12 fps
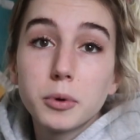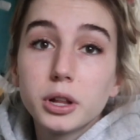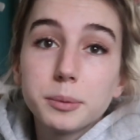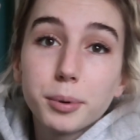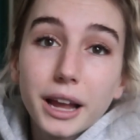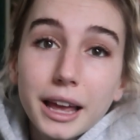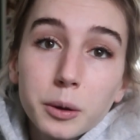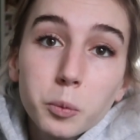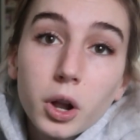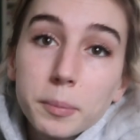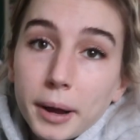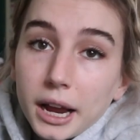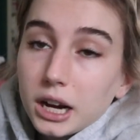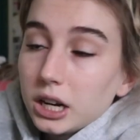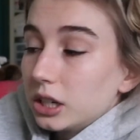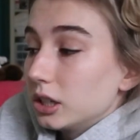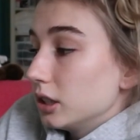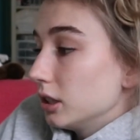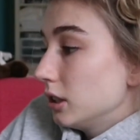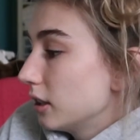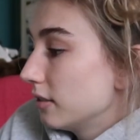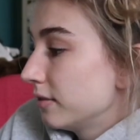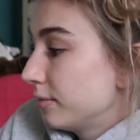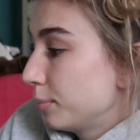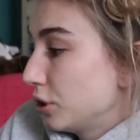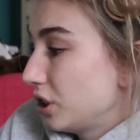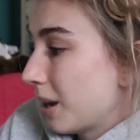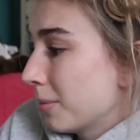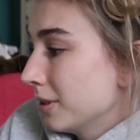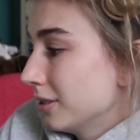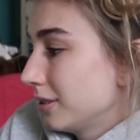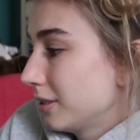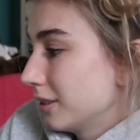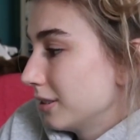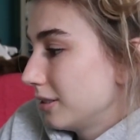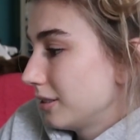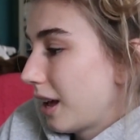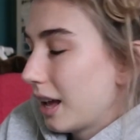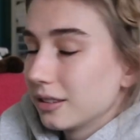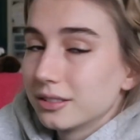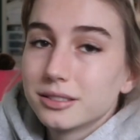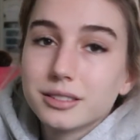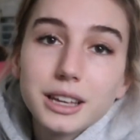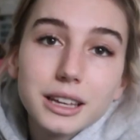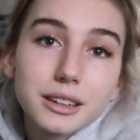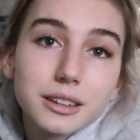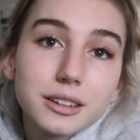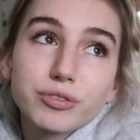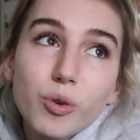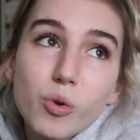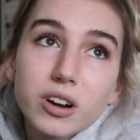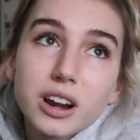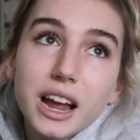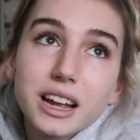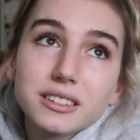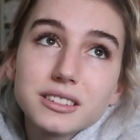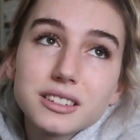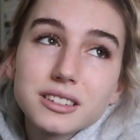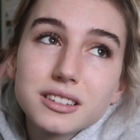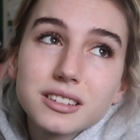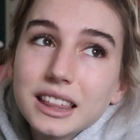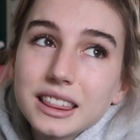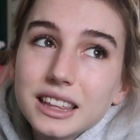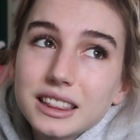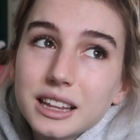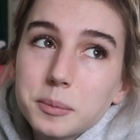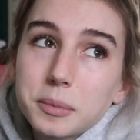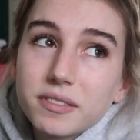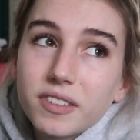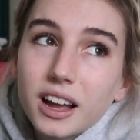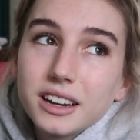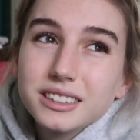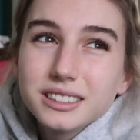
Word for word: I'm only bringing one pair of pajamas because I think four nights, I think that'll be fine.